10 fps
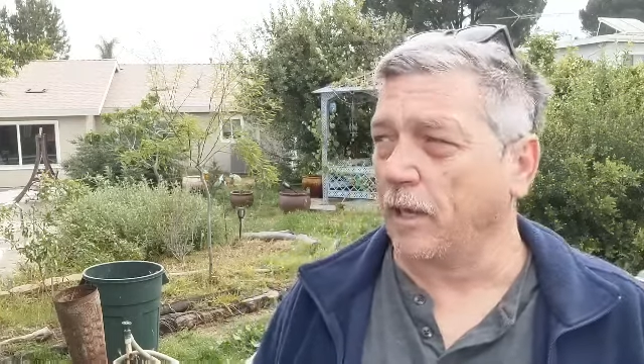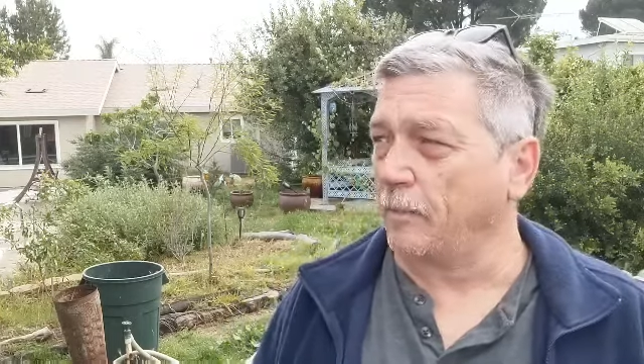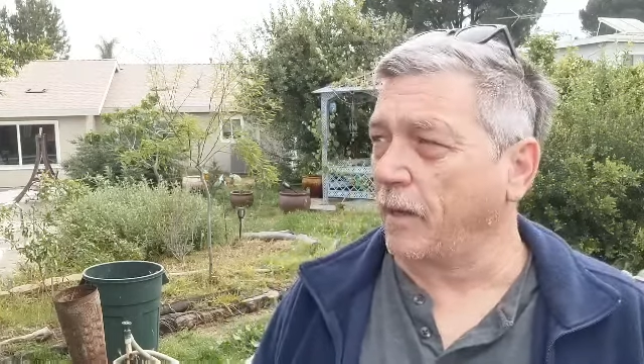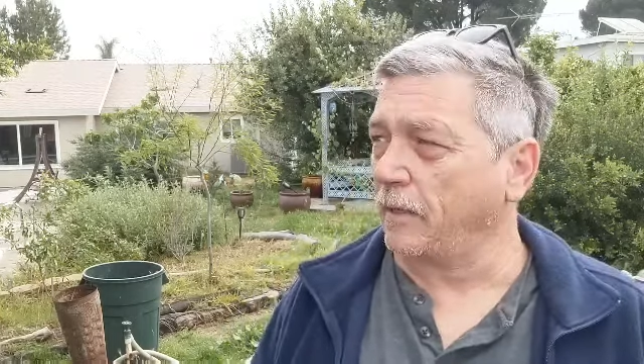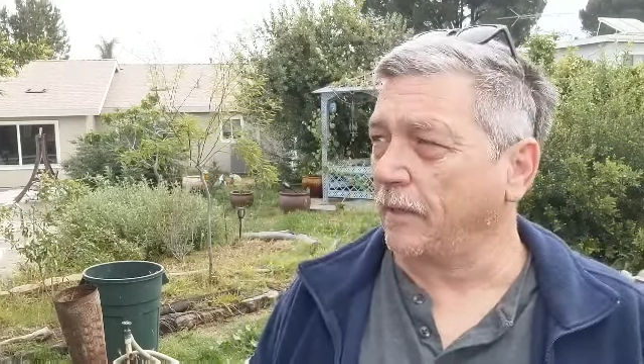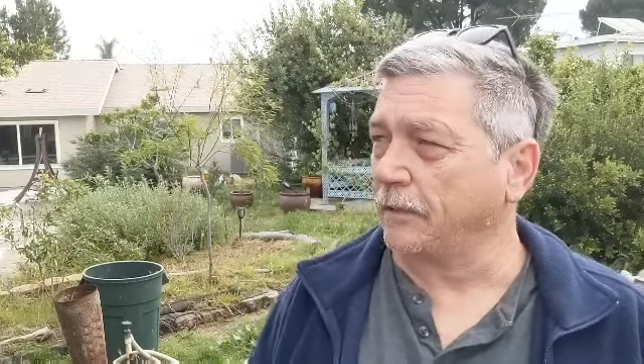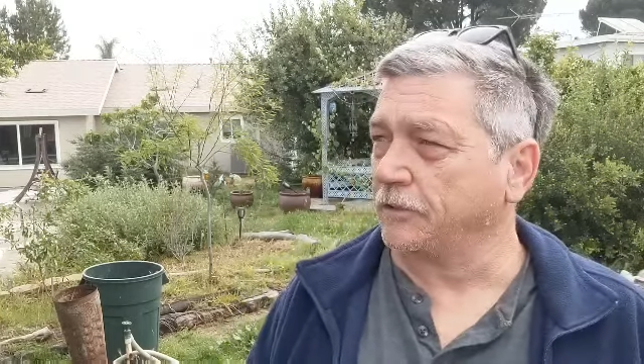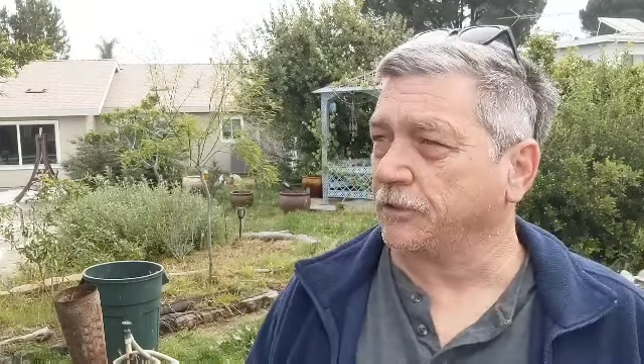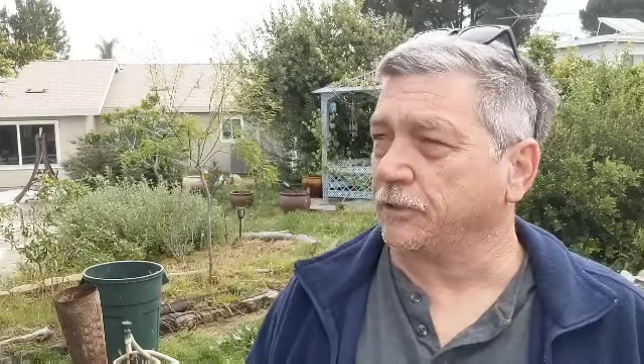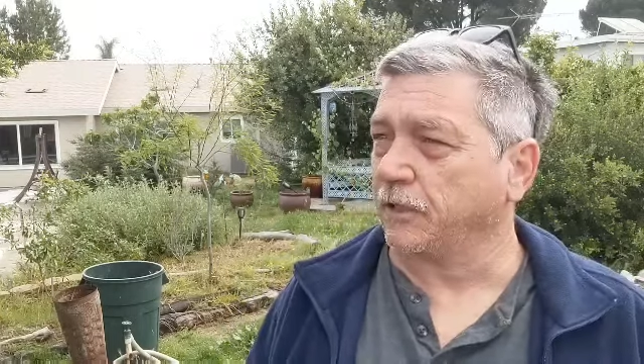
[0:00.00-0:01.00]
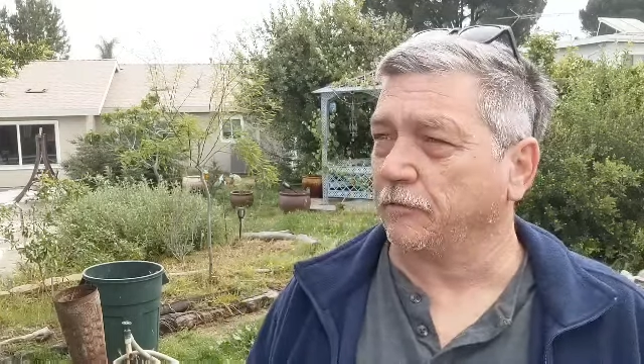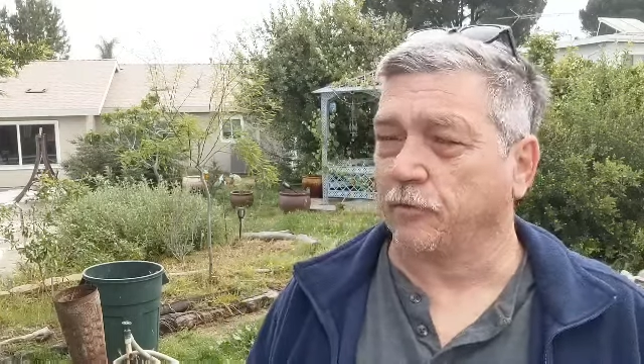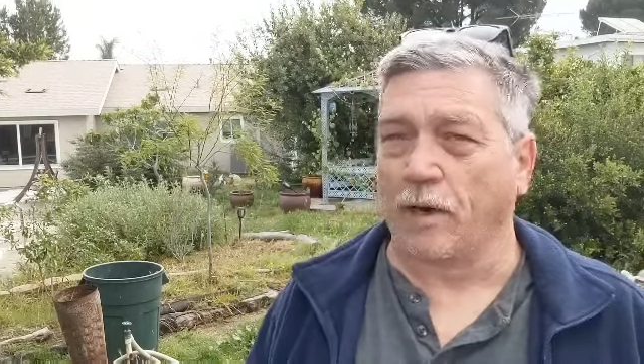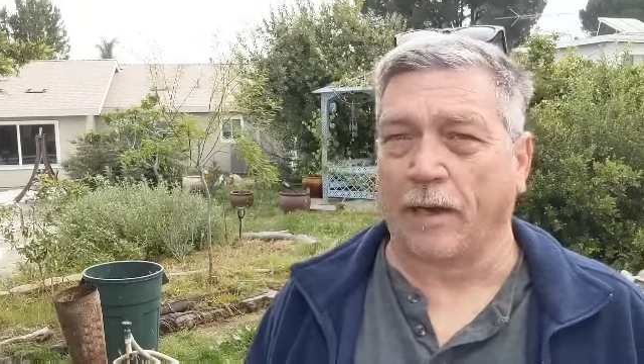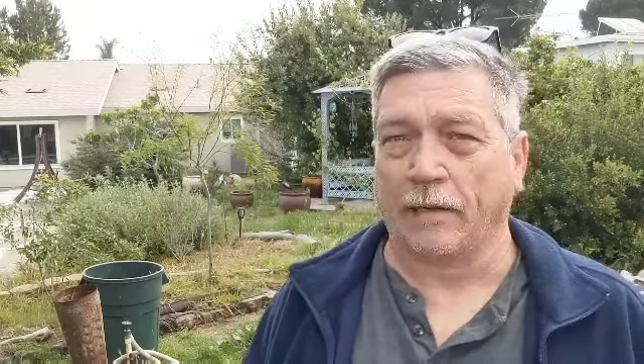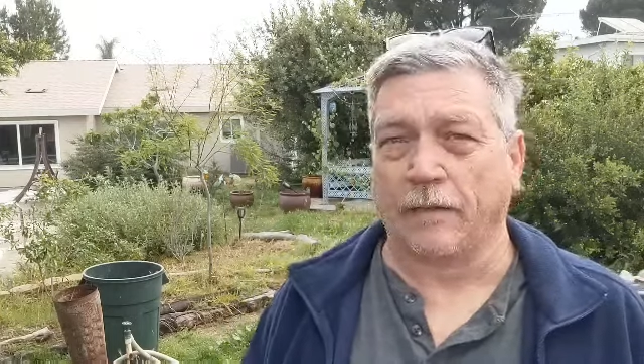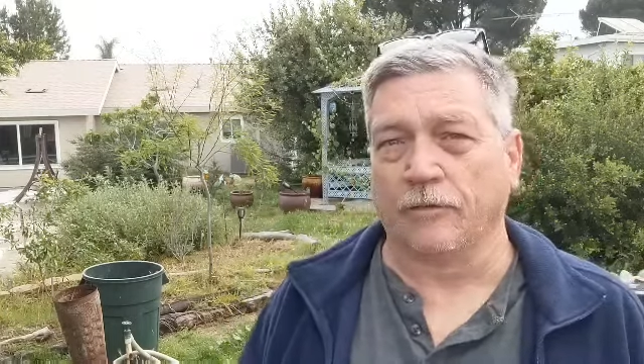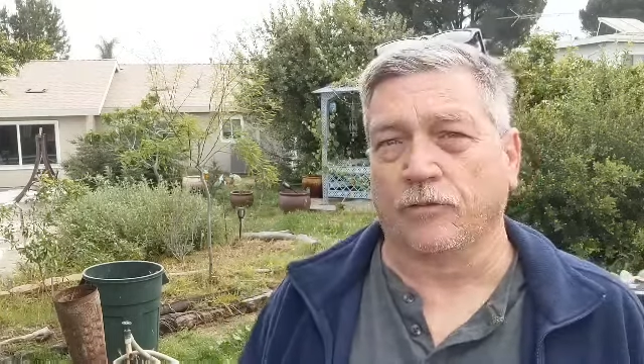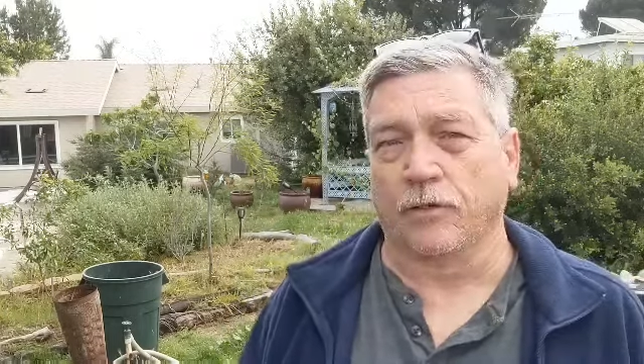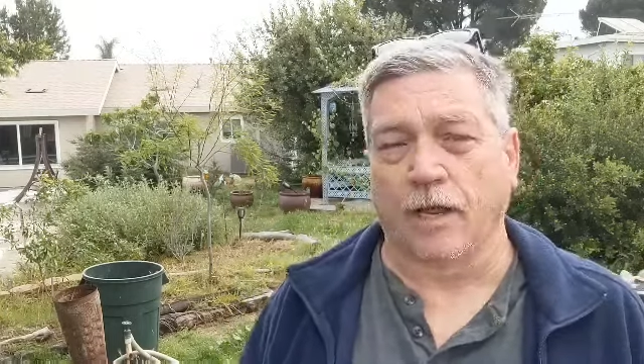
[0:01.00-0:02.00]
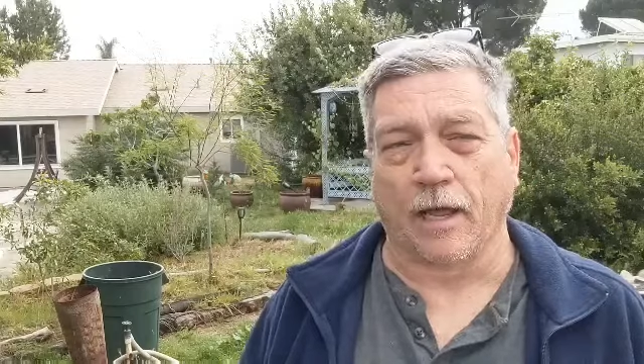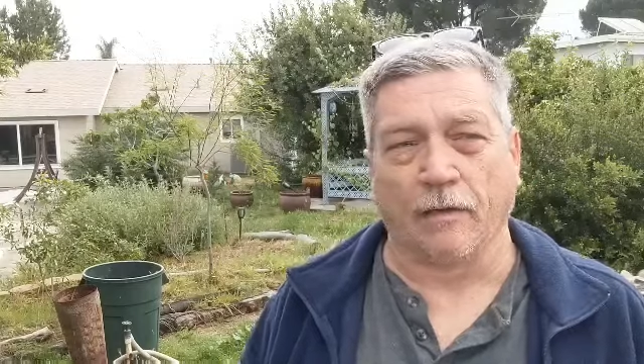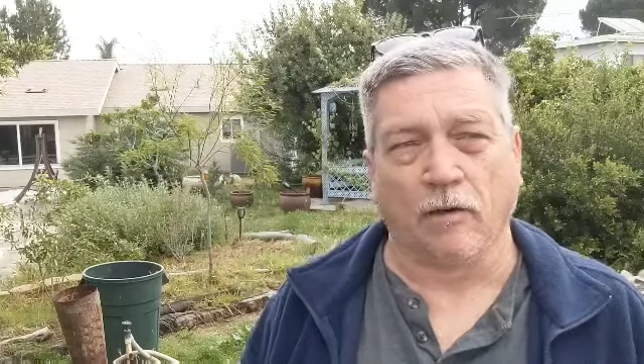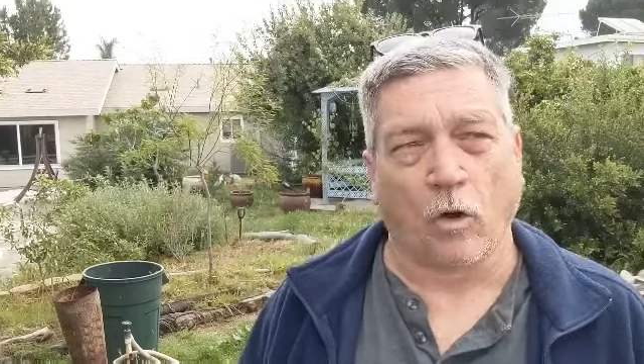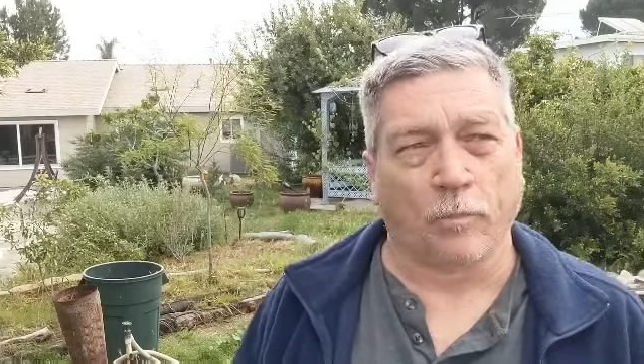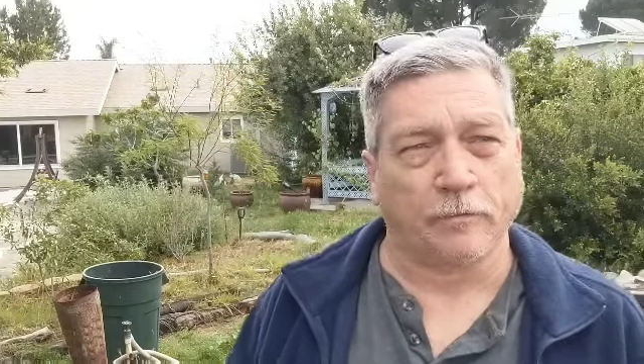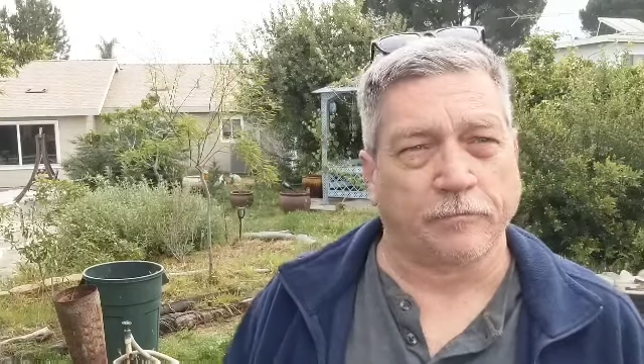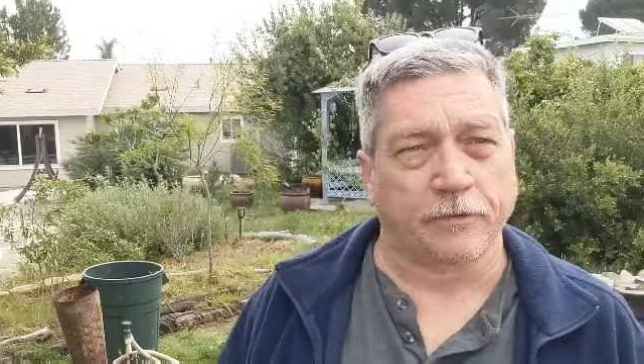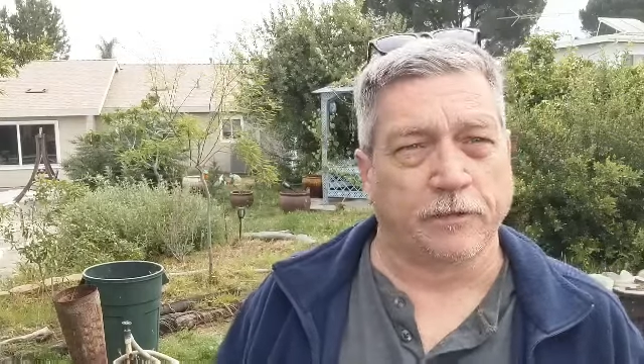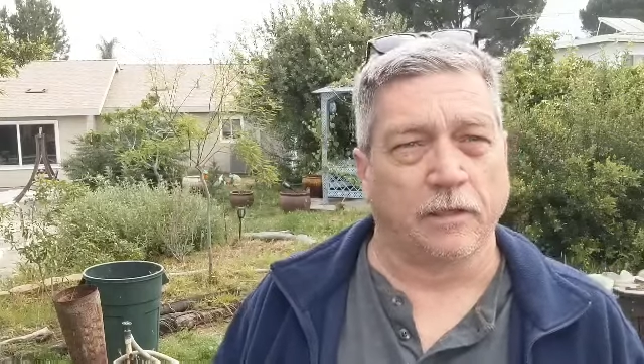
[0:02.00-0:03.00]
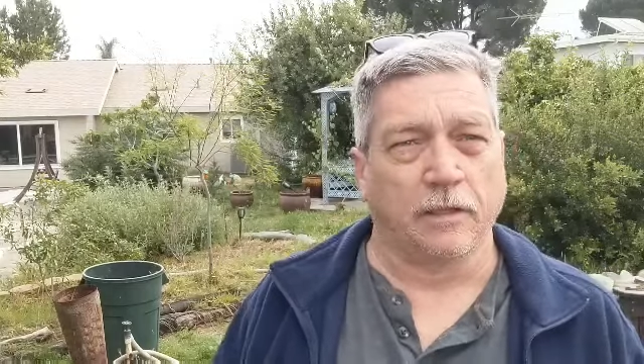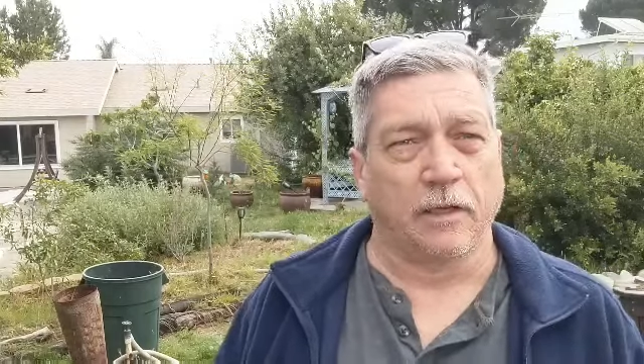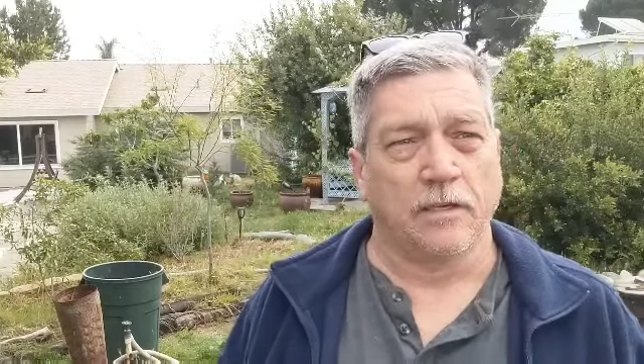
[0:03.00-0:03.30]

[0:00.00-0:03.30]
We got about an inch of rain yesterday and hoping for